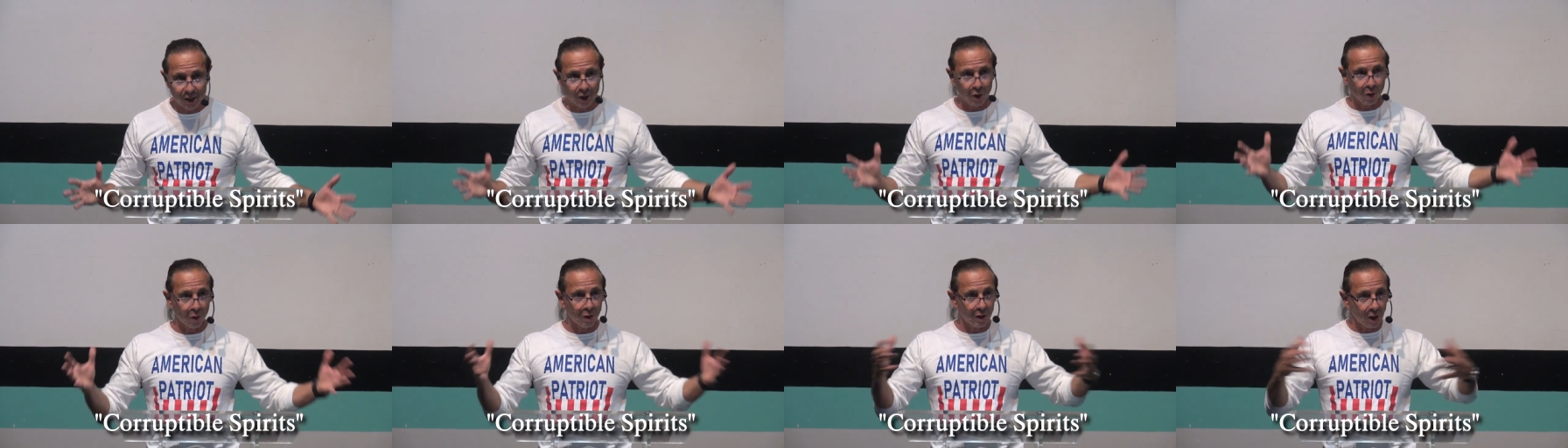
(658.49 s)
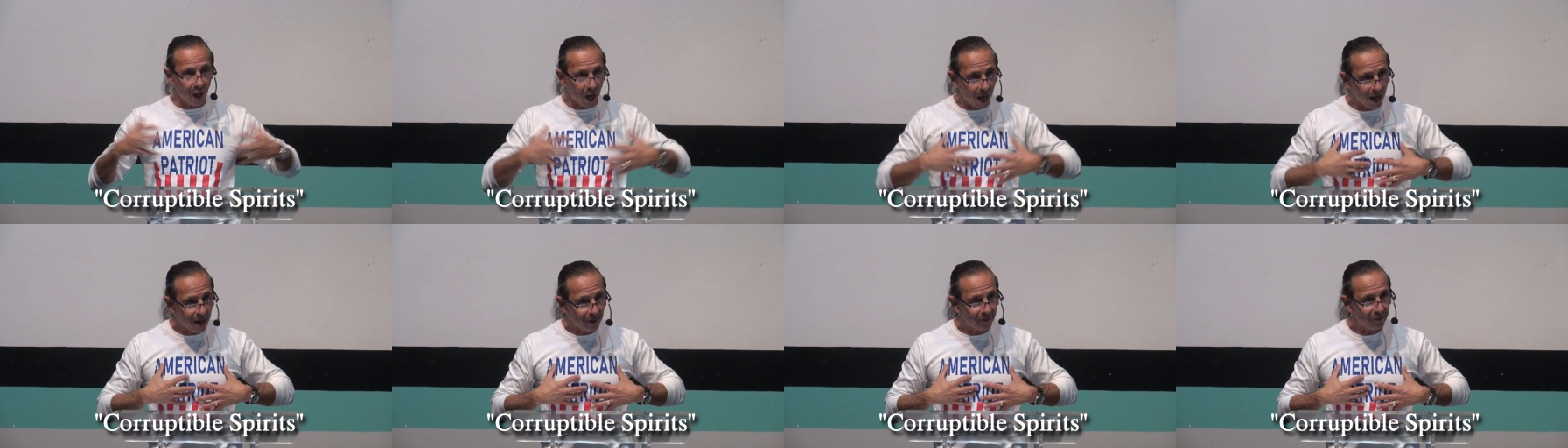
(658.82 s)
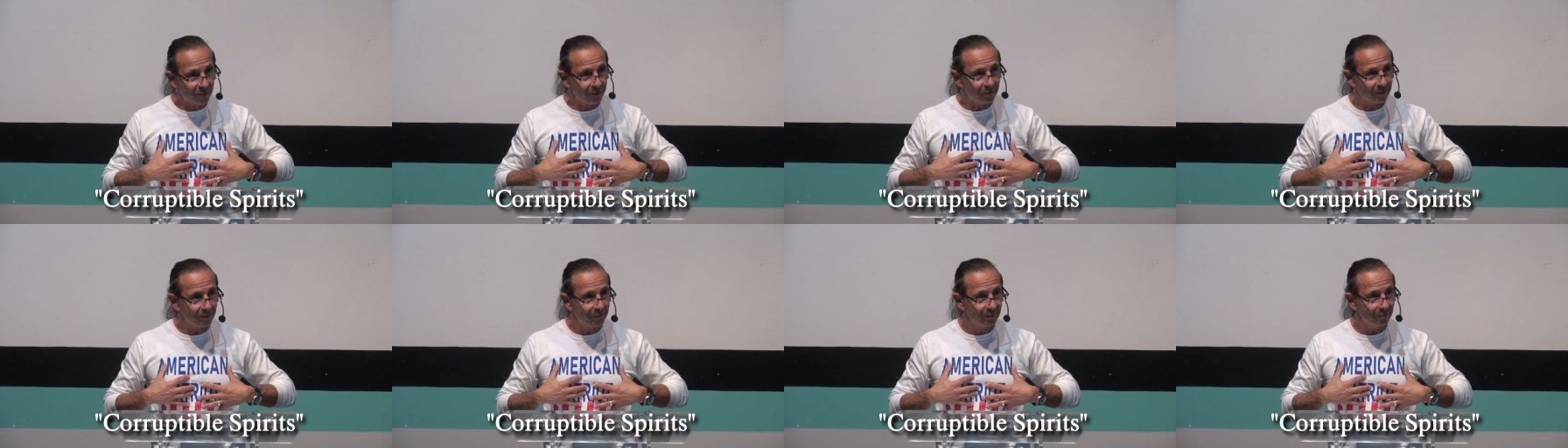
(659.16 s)
your
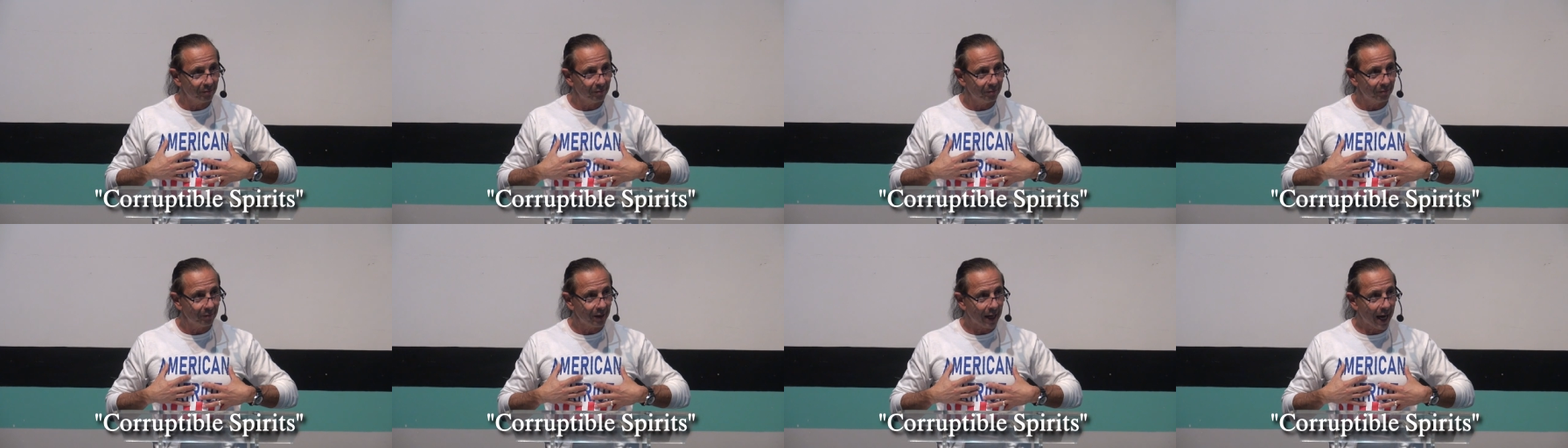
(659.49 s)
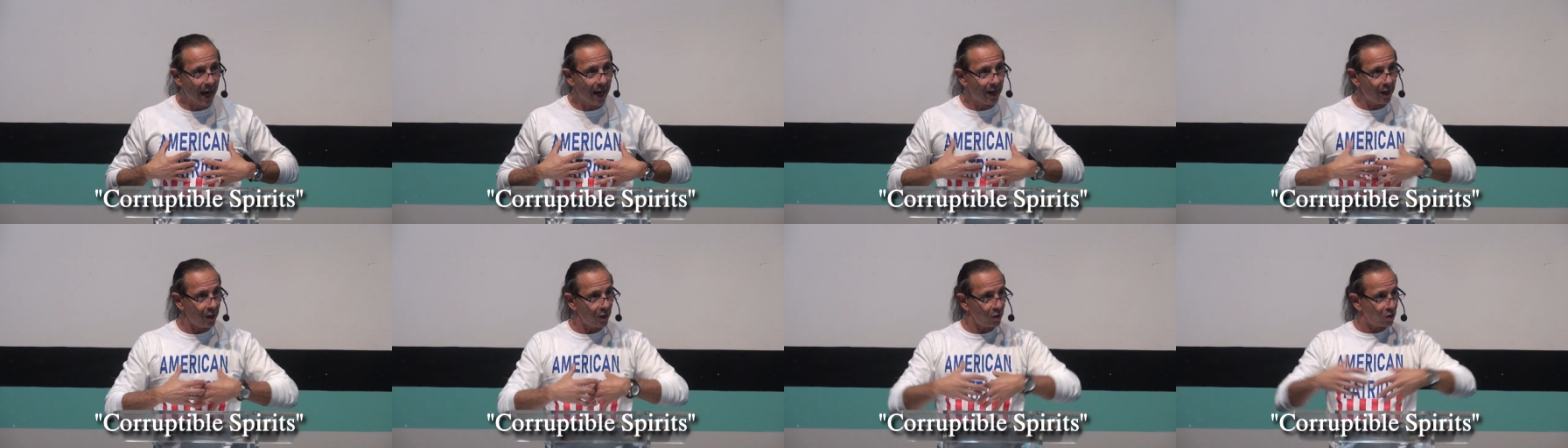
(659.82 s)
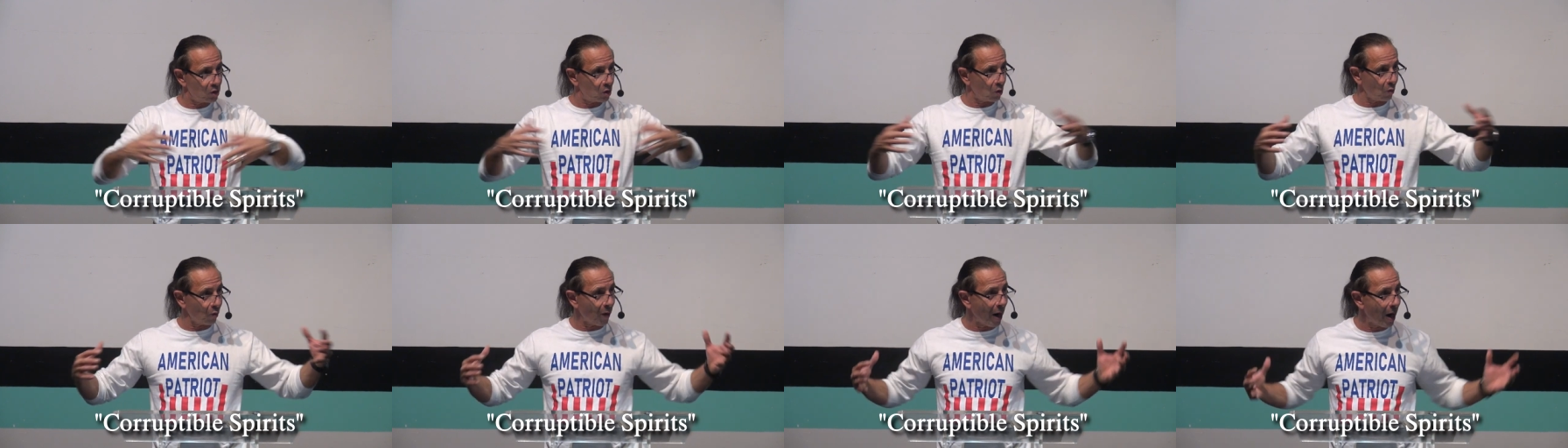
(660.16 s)
life and in
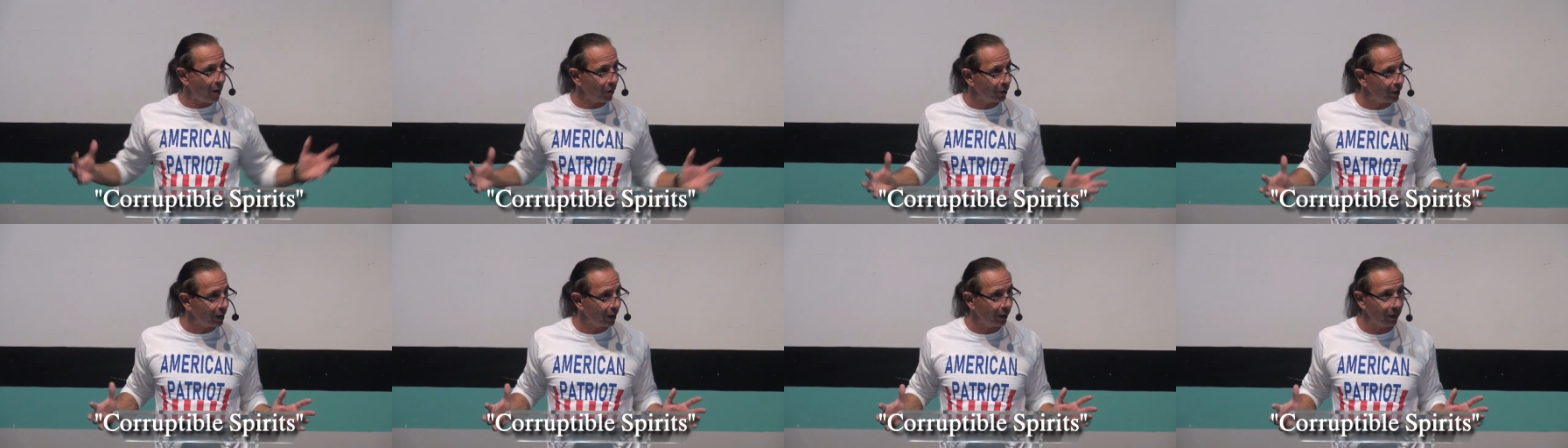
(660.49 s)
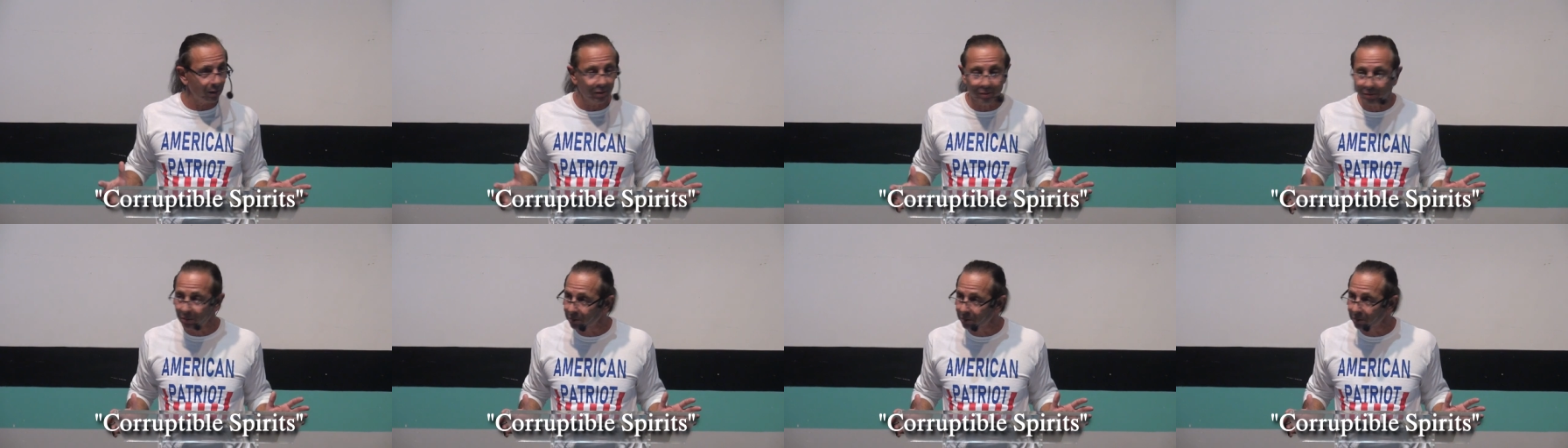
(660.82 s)
surrounding.